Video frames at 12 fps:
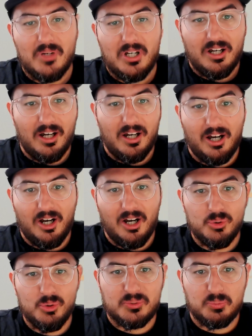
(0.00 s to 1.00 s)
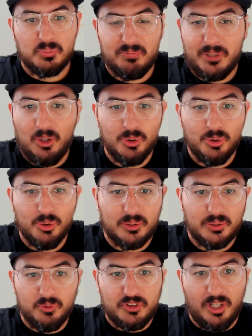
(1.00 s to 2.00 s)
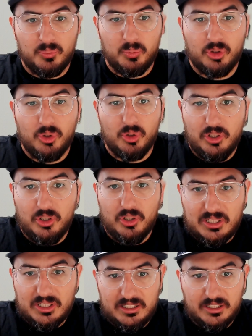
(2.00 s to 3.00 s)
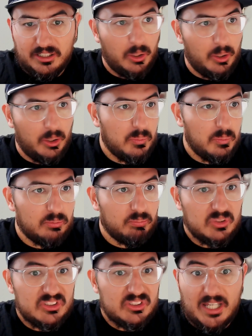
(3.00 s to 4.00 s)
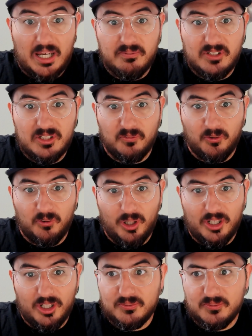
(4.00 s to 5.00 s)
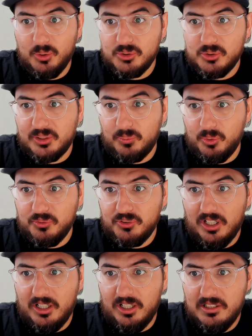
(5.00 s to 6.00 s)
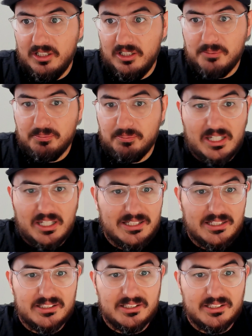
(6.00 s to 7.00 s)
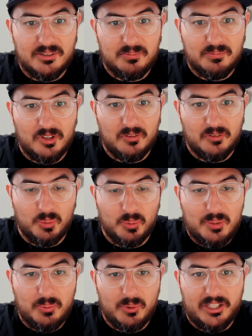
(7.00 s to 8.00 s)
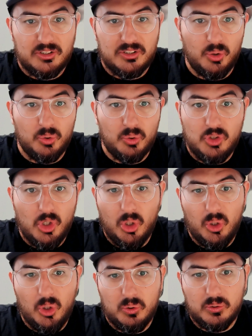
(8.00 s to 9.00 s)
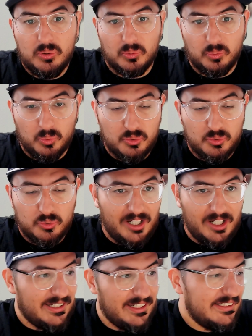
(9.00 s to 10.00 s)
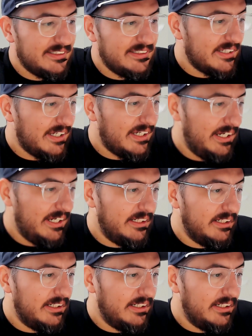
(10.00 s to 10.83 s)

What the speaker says: been hosting RoofCon. We're going on year 7 for us of hosting RoofCon. And for the people that don't know, RoofCon is I